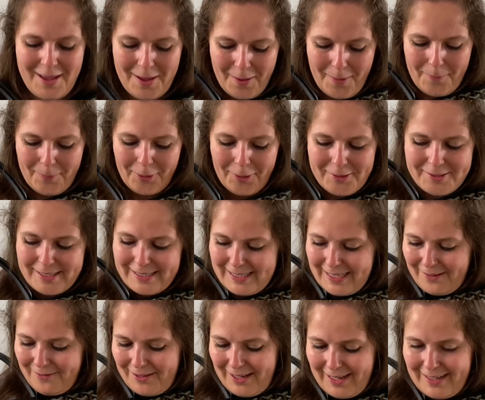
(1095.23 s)

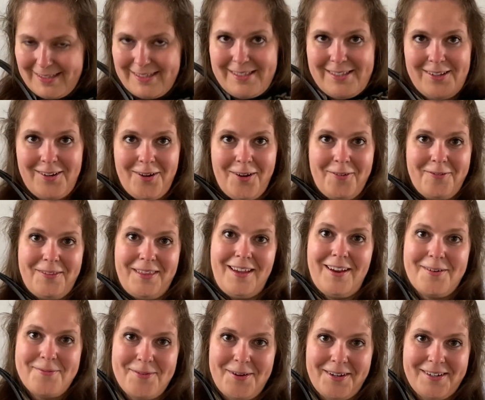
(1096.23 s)
Positiveness of the
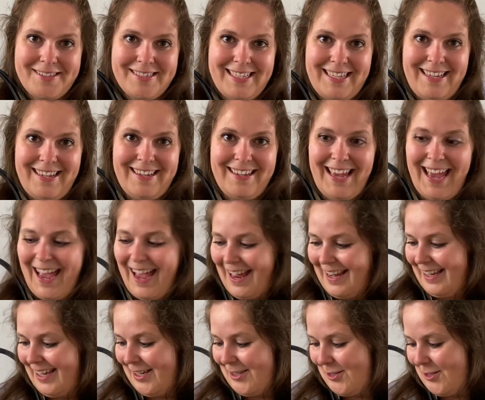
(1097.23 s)
unboxing and
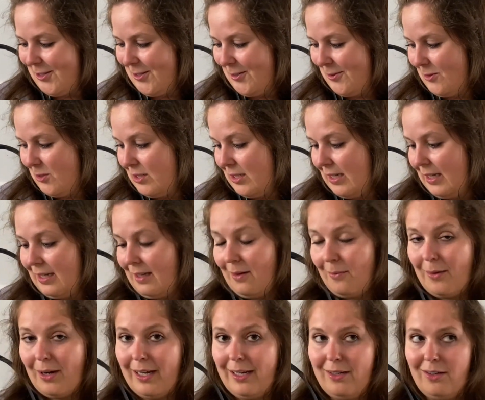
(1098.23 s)
introducing
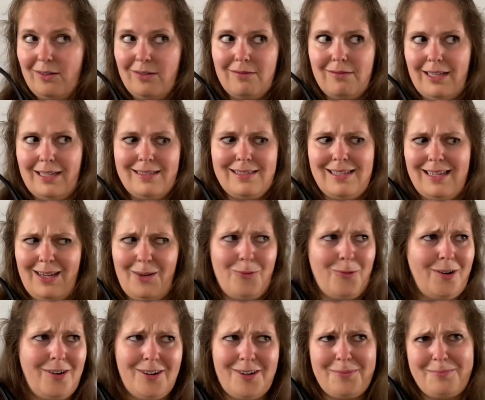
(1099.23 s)
my new, let's say,
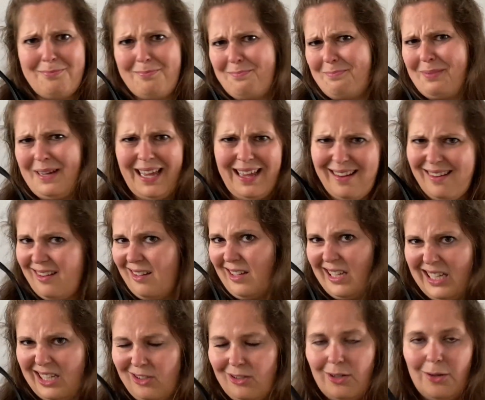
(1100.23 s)
work
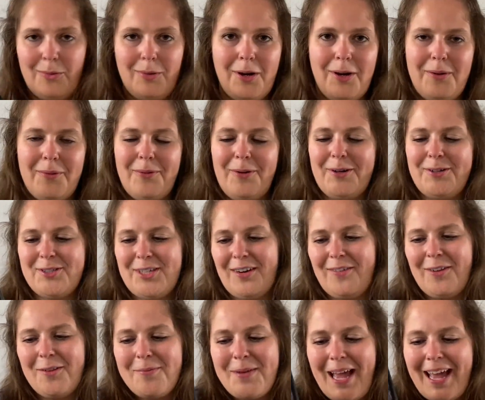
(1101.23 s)
bag-ish, work
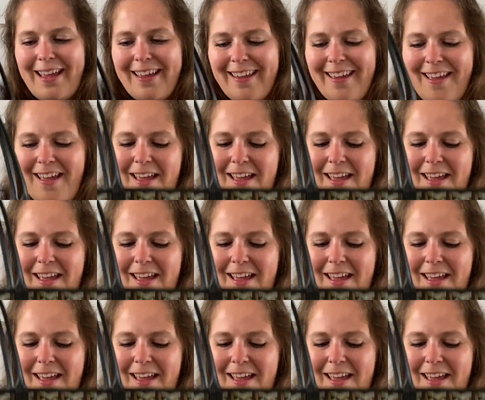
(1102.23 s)
travel bag.